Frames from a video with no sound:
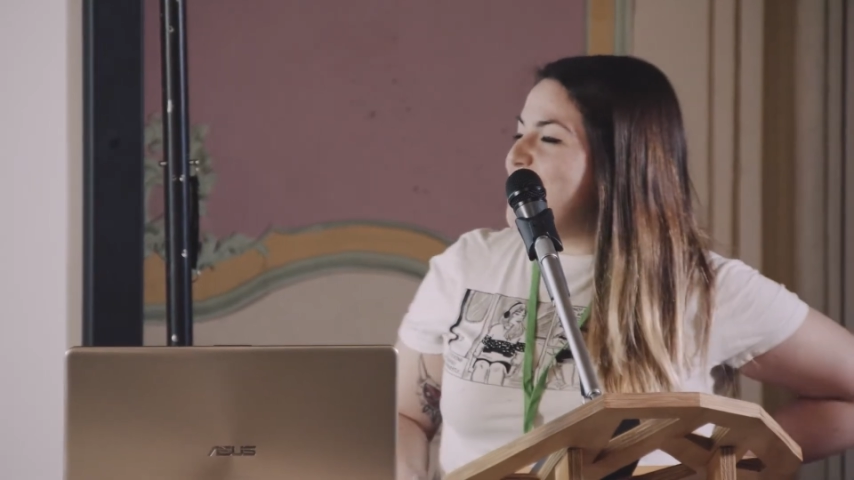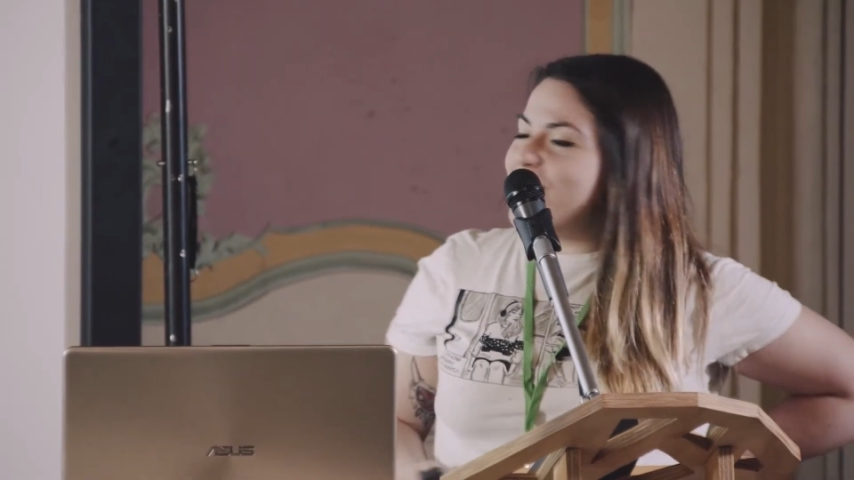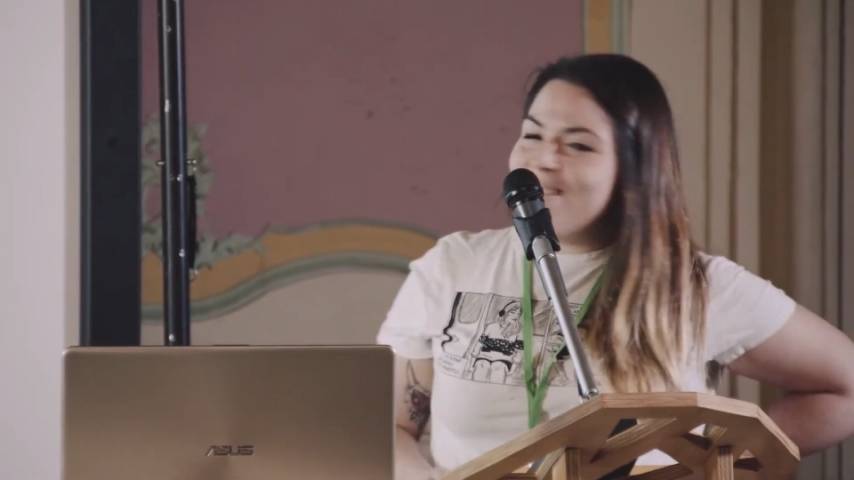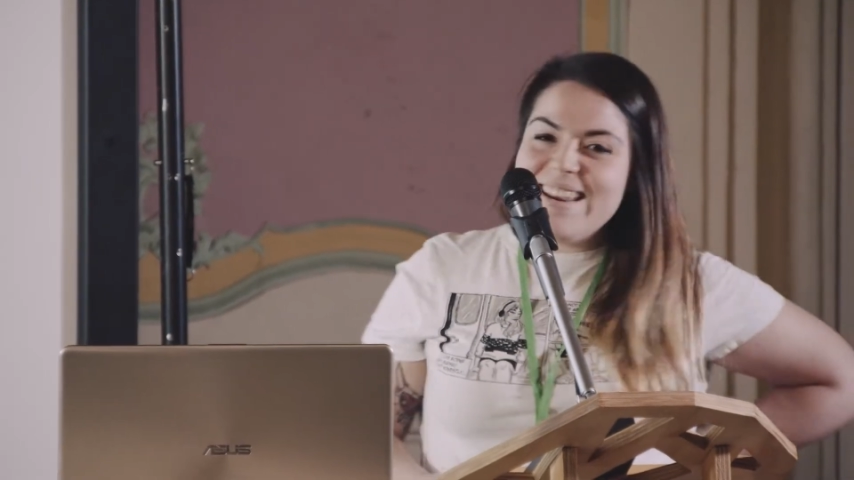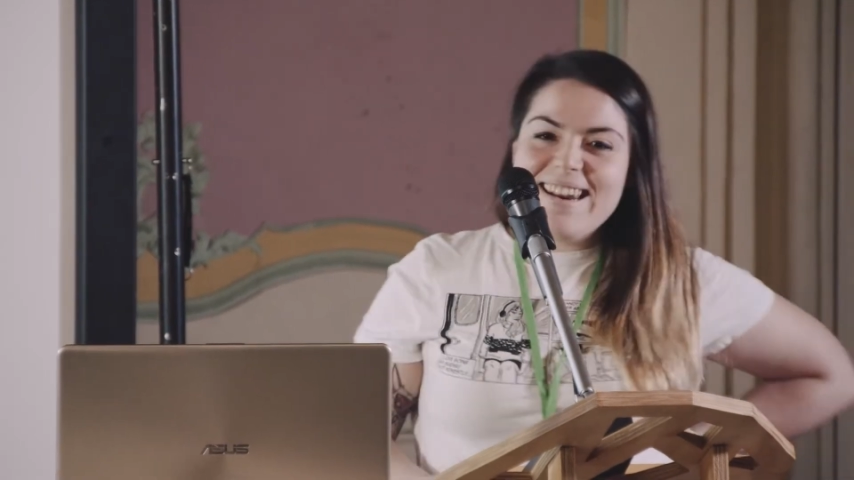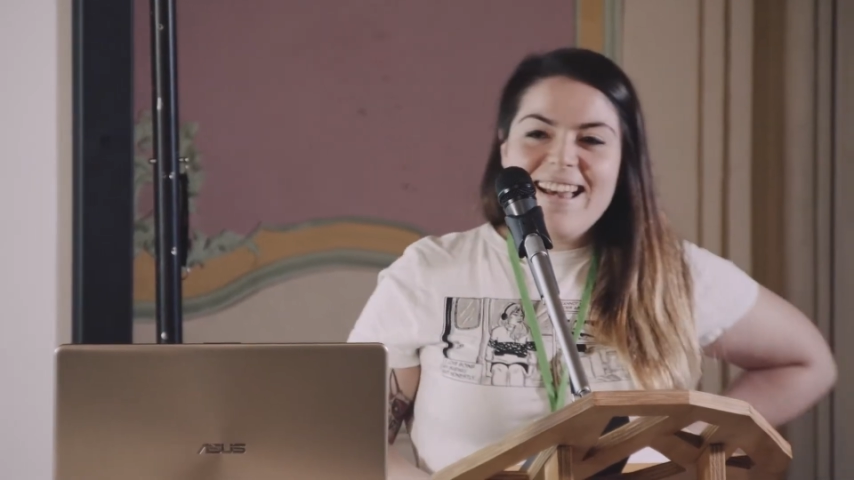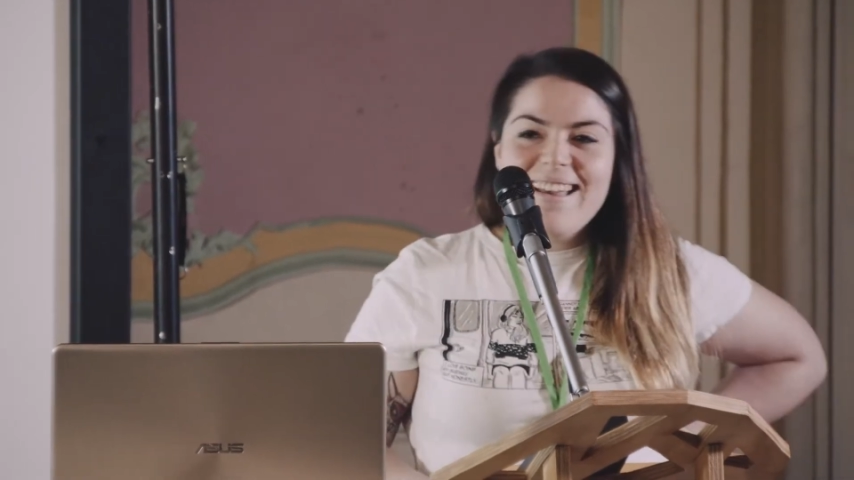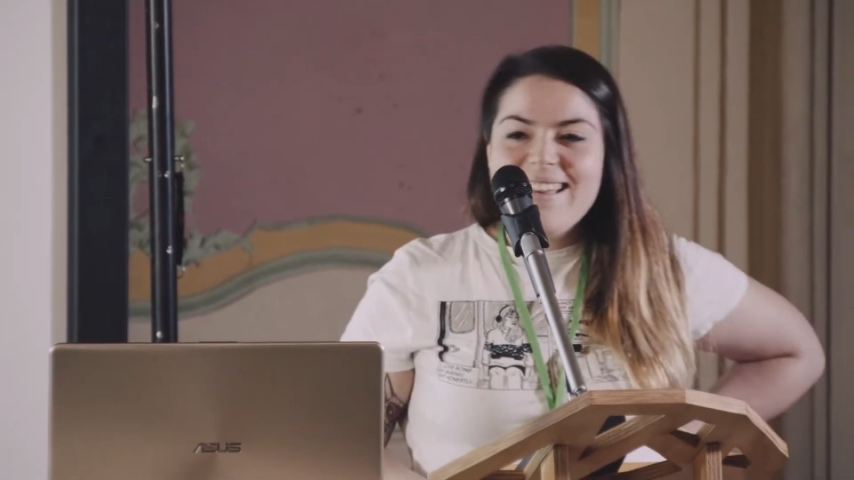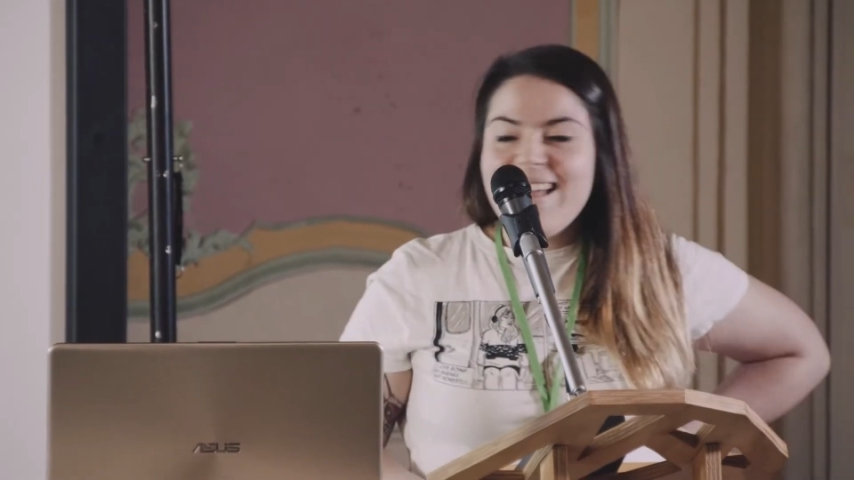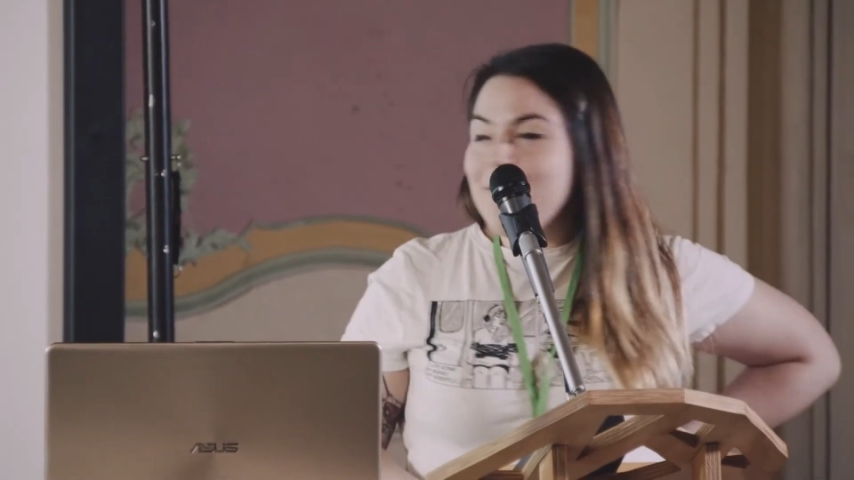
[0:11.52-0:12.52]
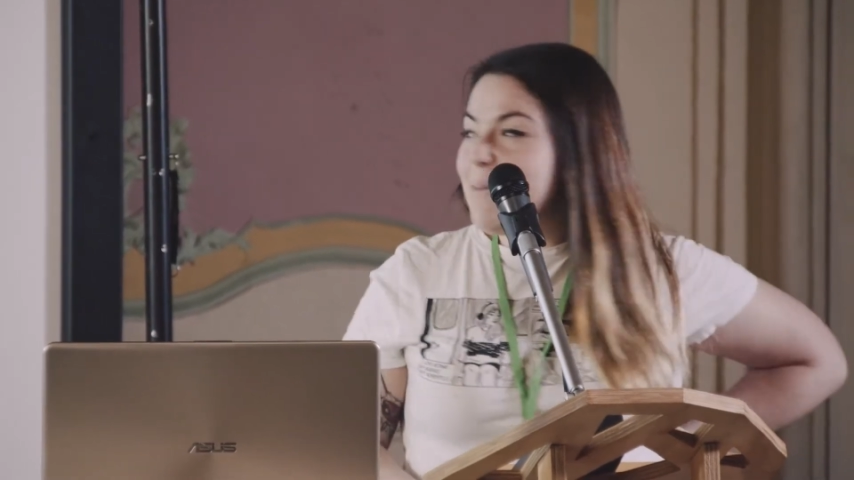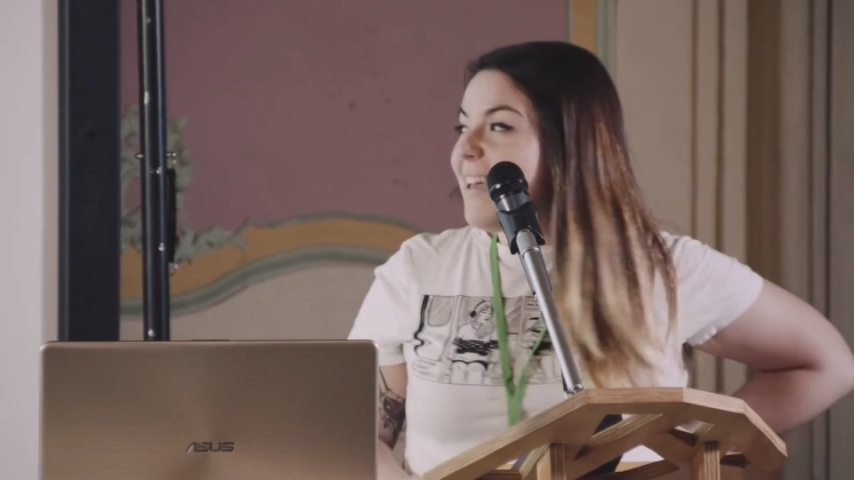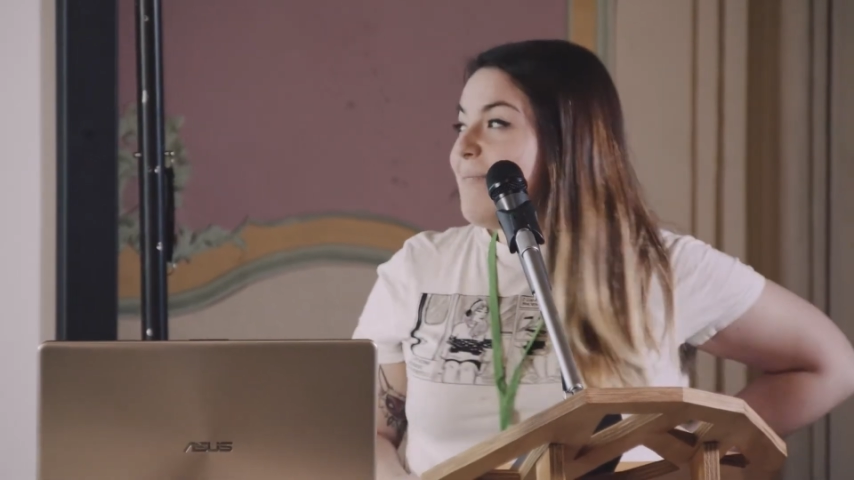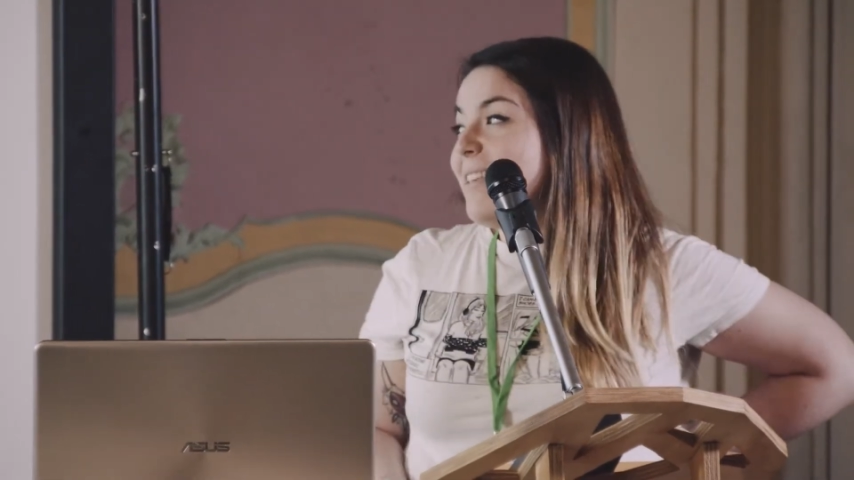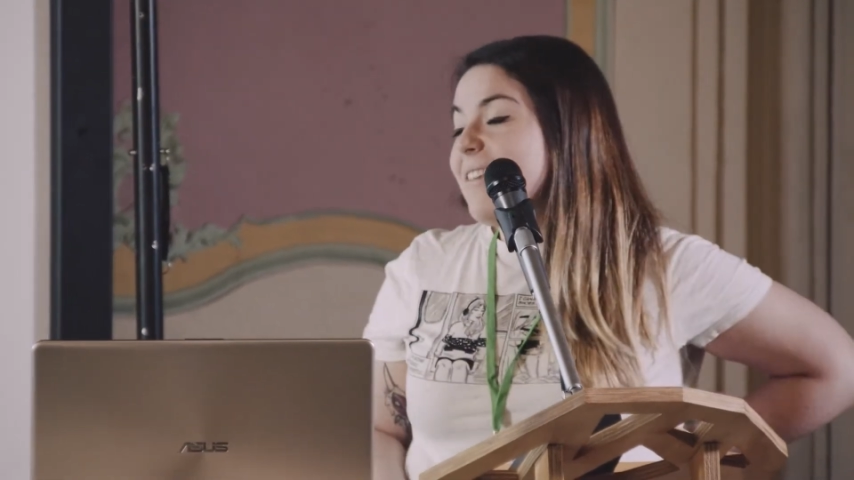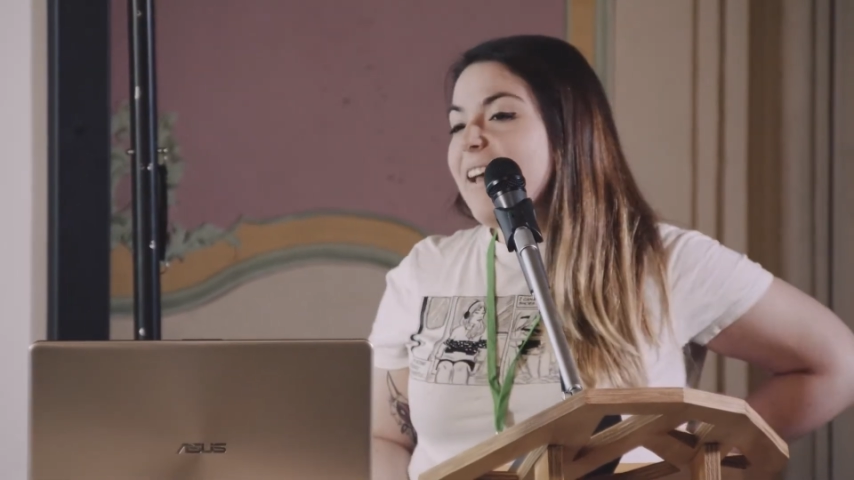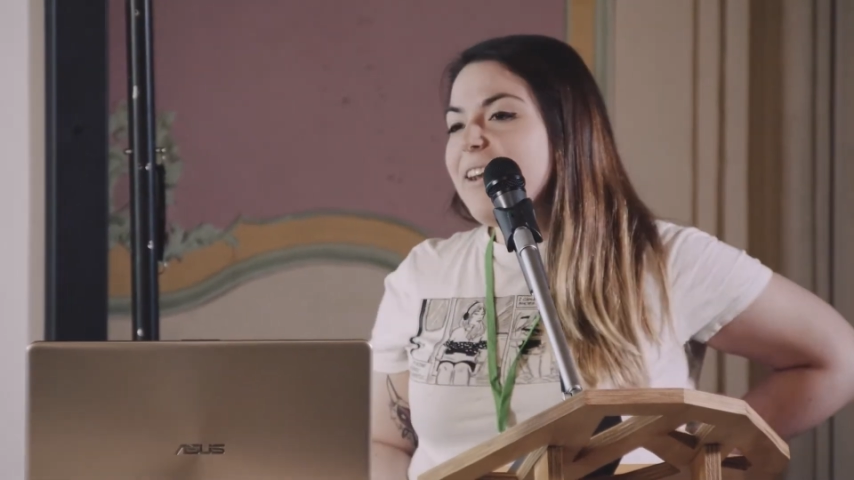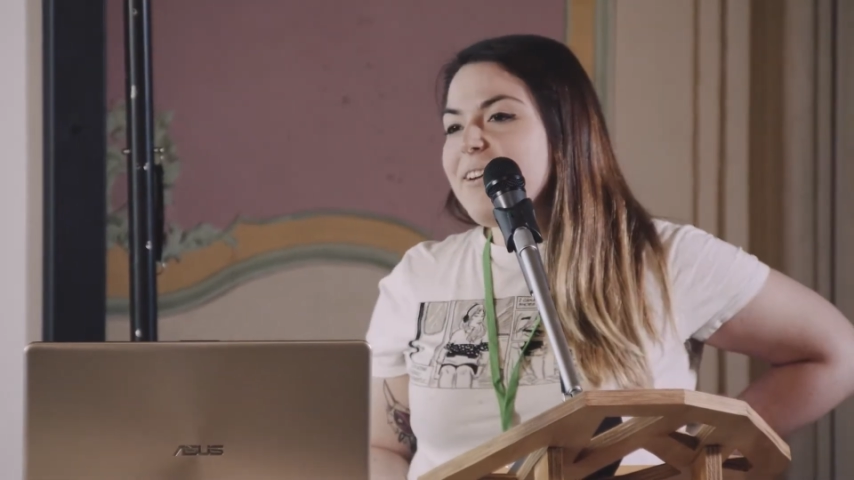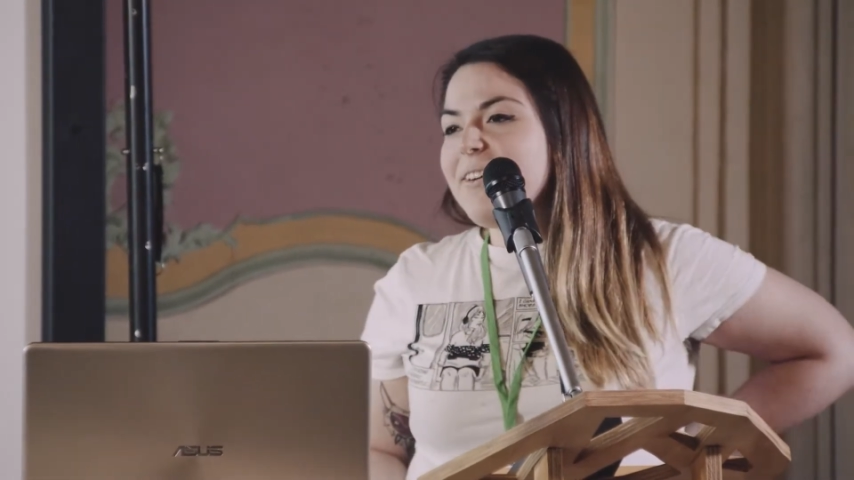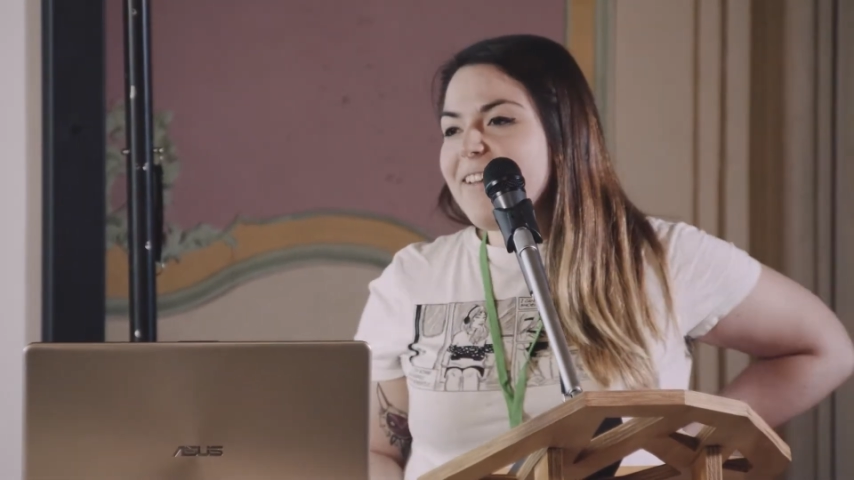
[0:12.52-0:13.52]
I'm Marina. I'm a game
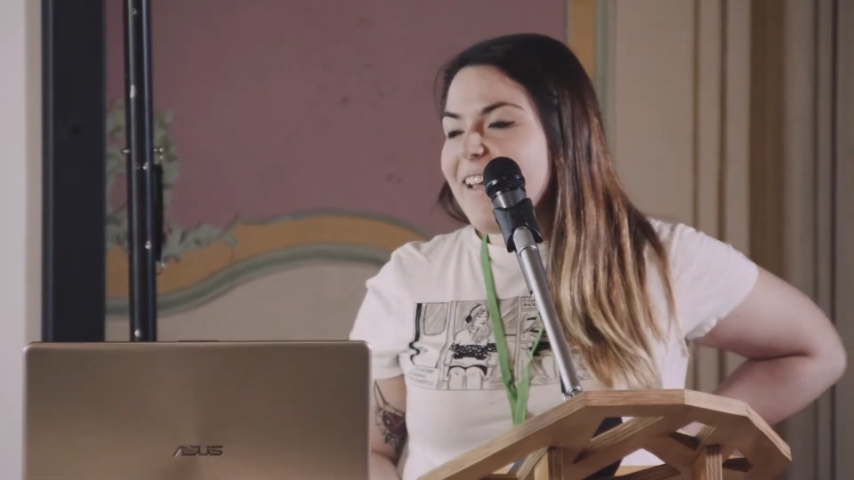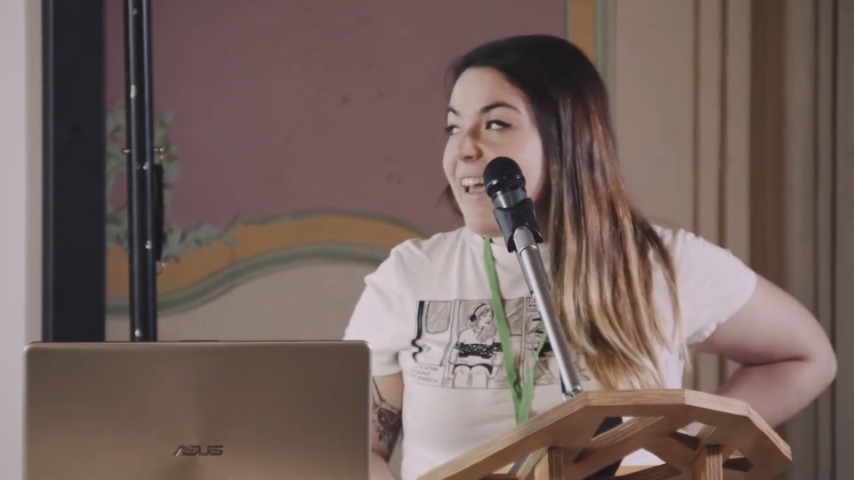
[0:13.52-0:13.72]
designer,